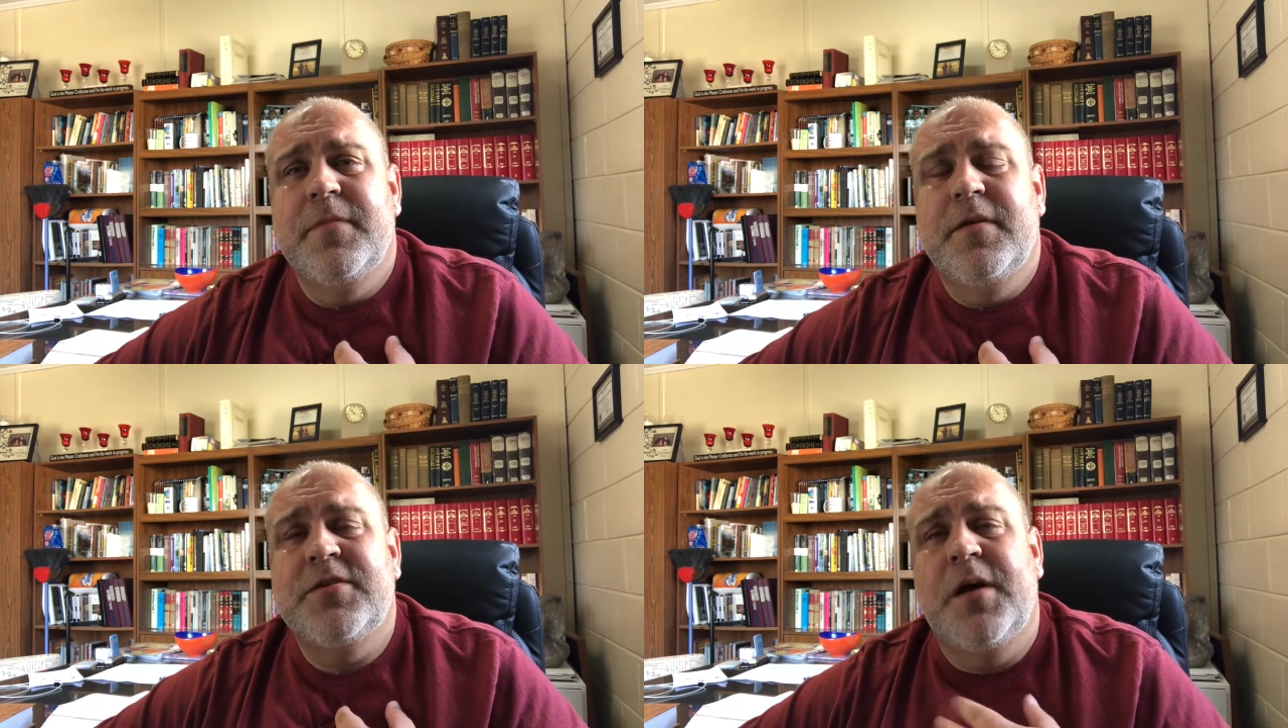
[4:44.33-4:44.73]

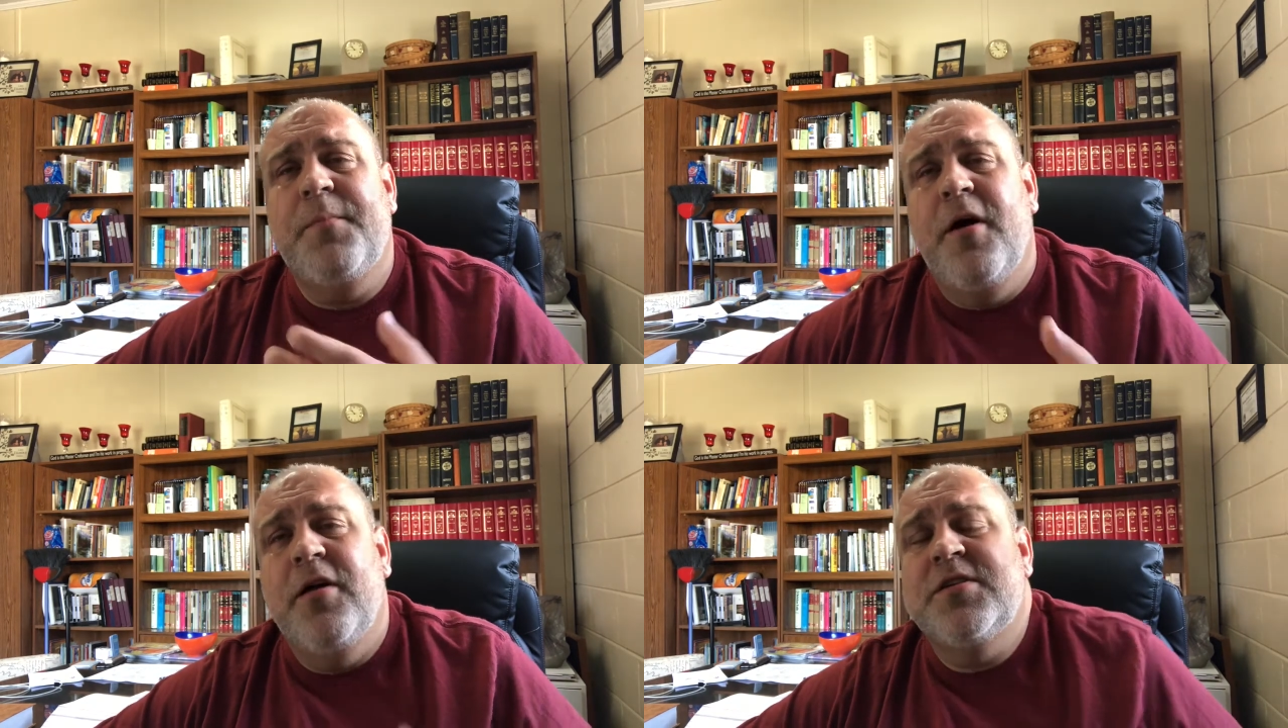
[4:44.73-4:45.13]
So I
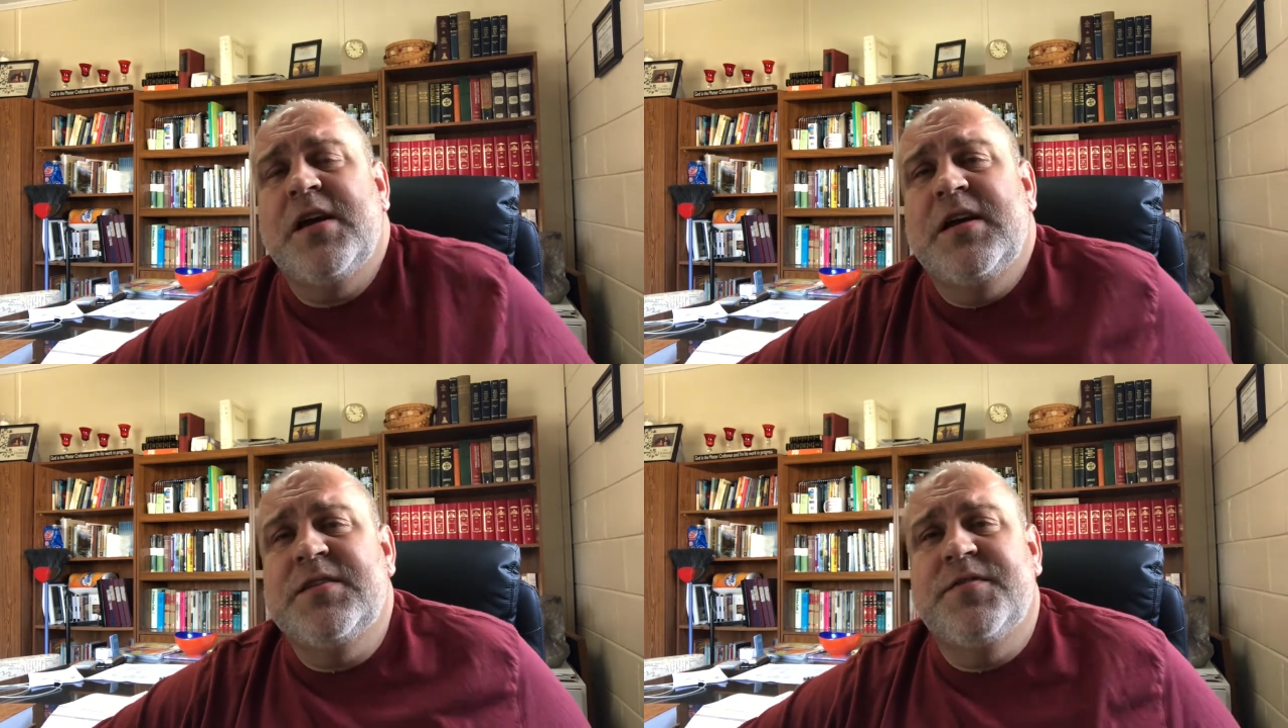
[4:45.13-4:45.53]

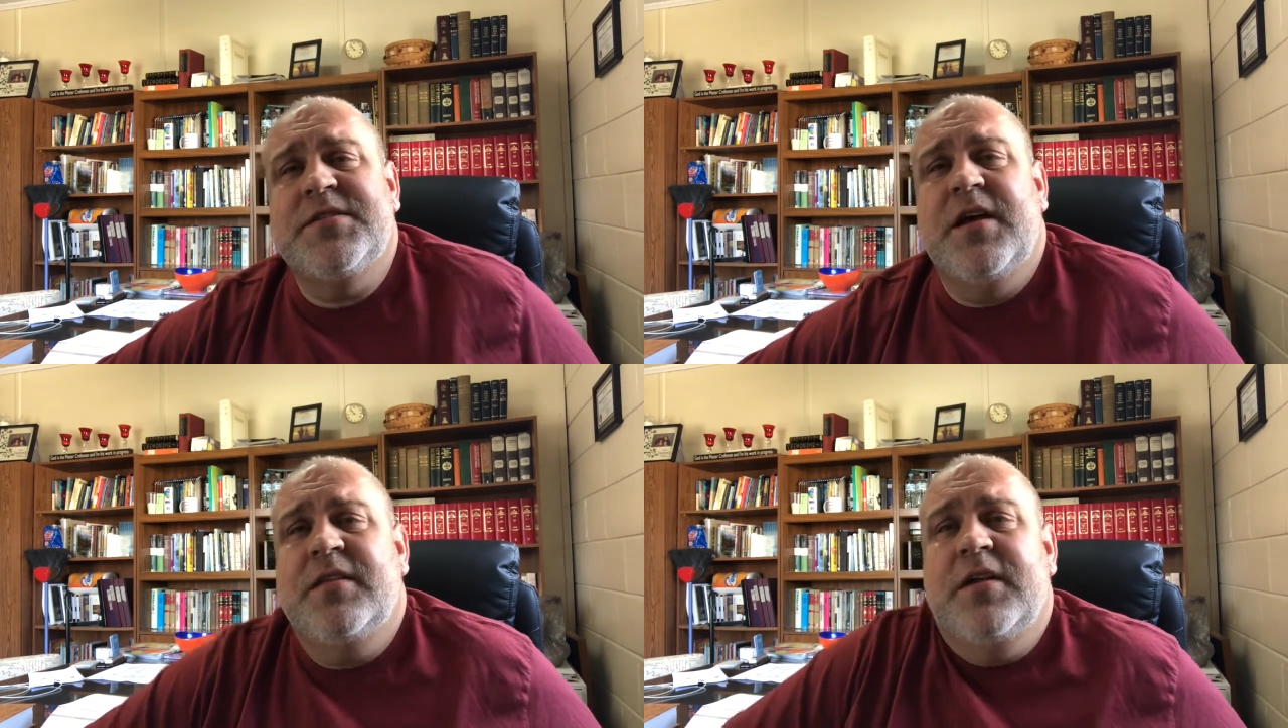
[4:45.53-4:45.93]
apologize if
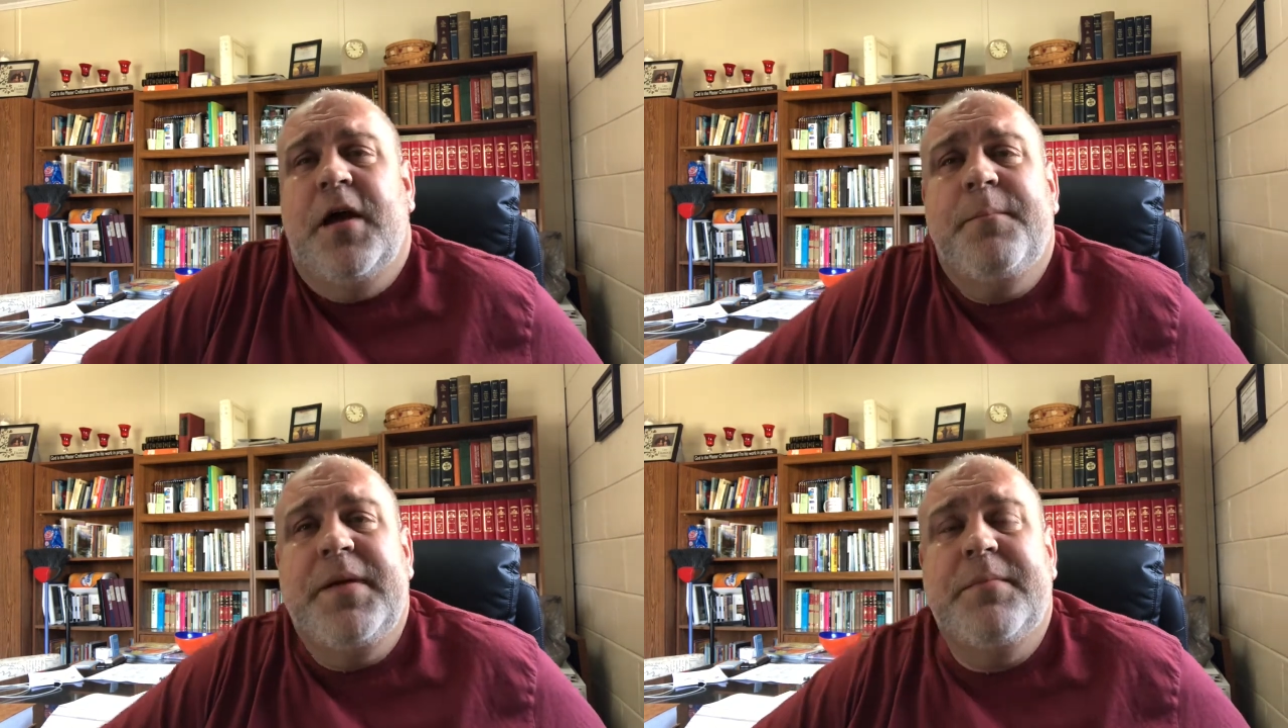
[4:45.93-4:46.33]
it's not the
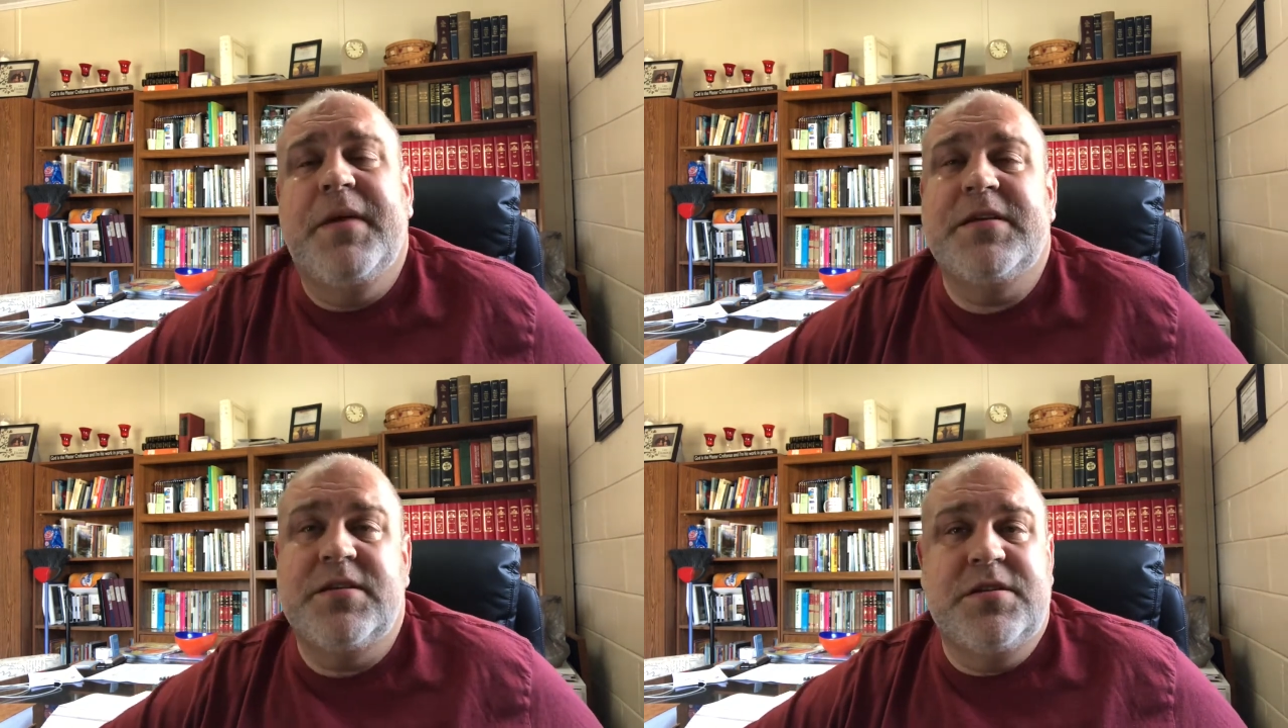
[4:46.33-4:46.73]
upbeat
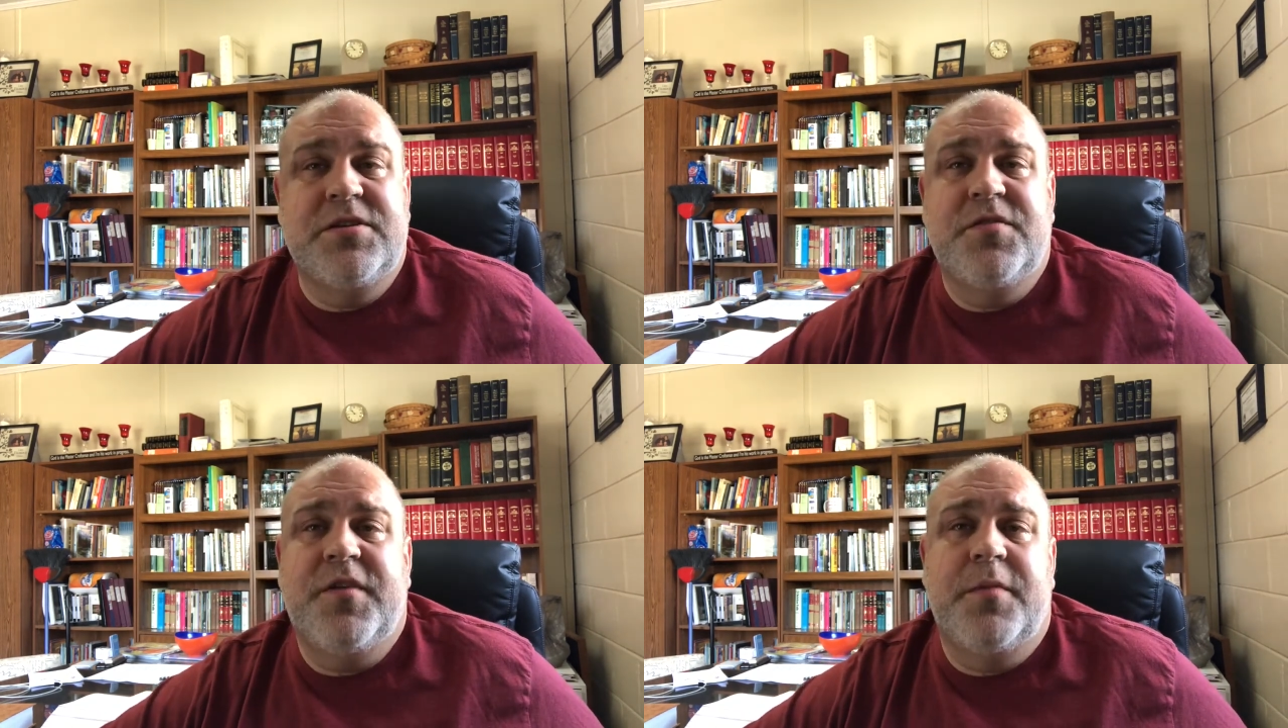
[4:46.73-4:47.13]
message
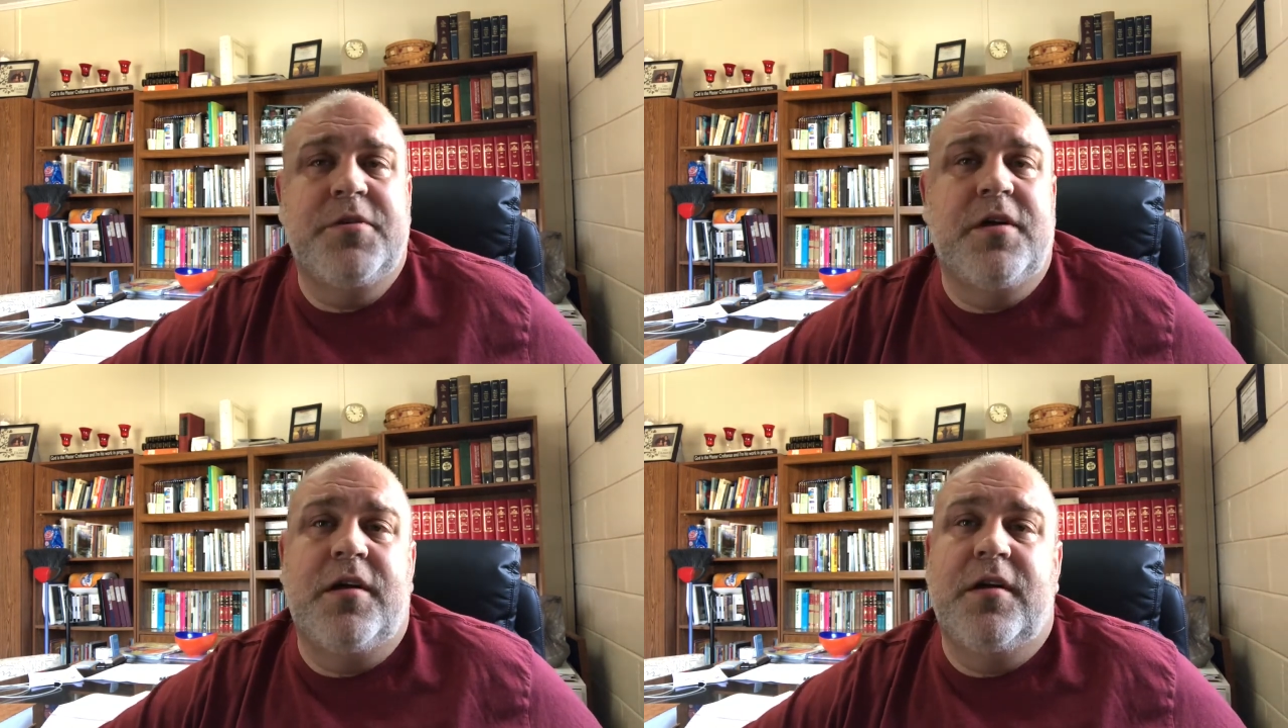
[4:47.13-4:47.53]
that you've come
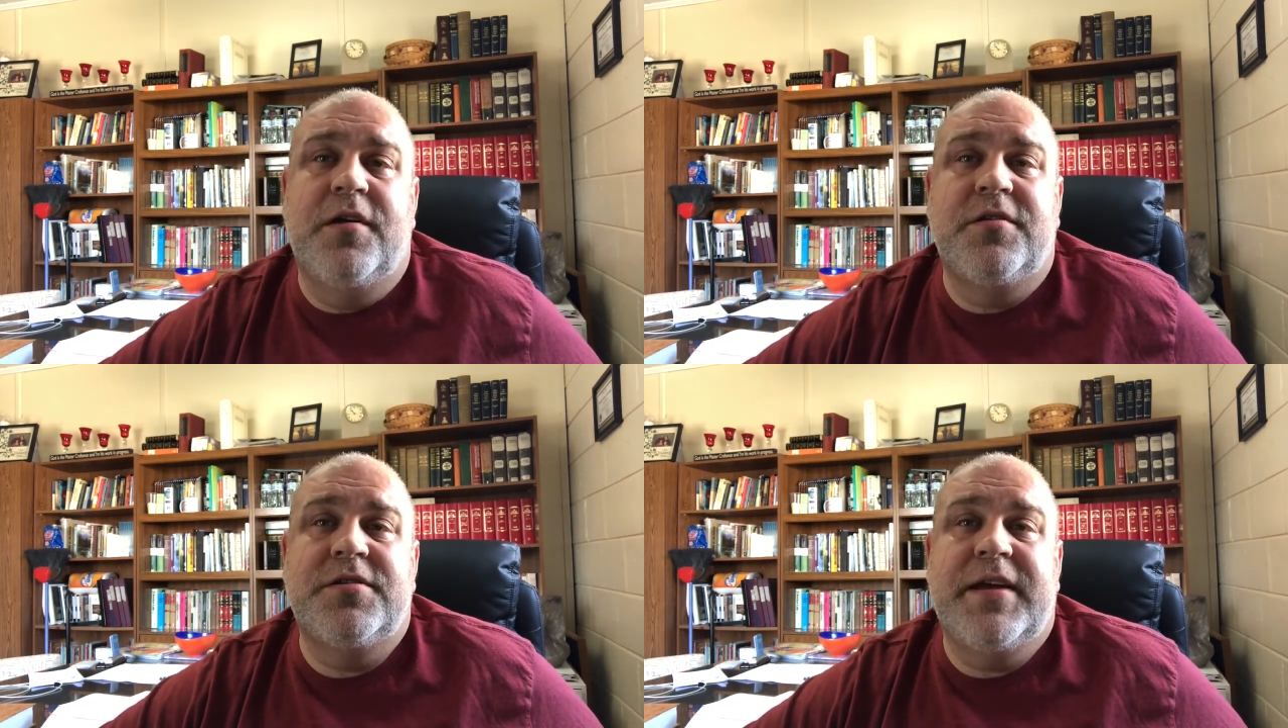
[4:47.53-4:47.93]
to
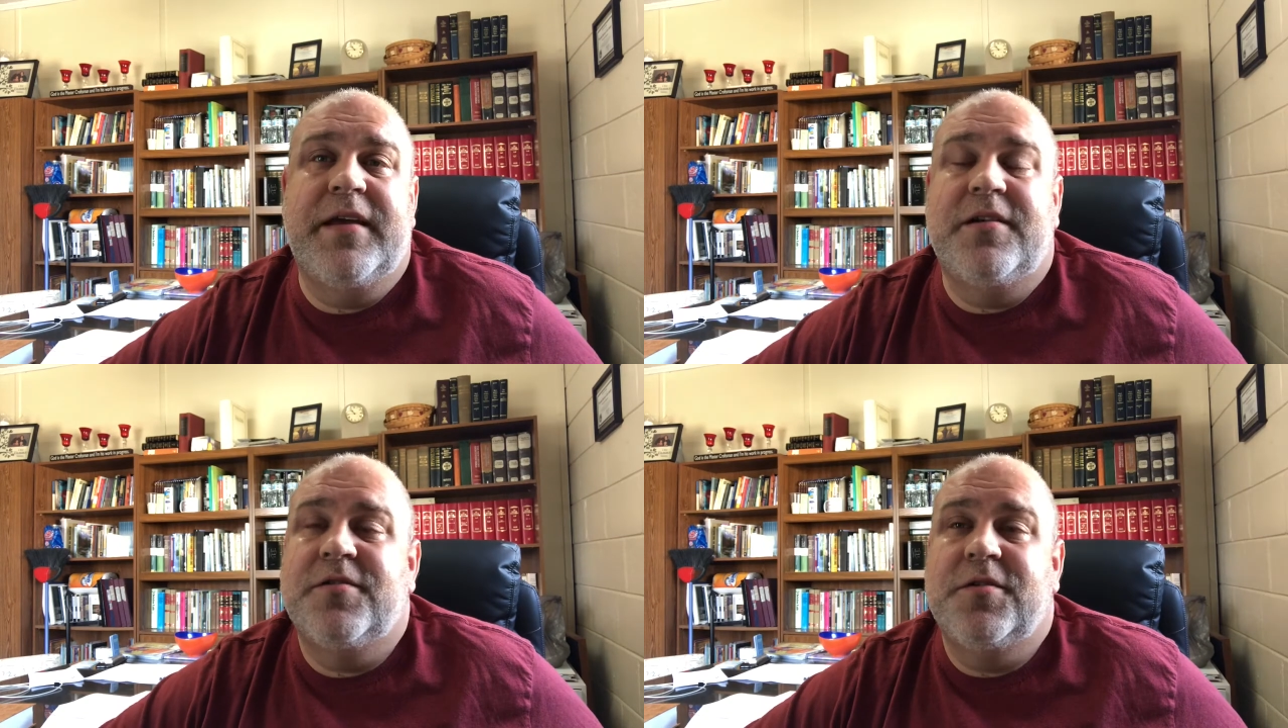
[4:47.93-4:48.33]
understand or,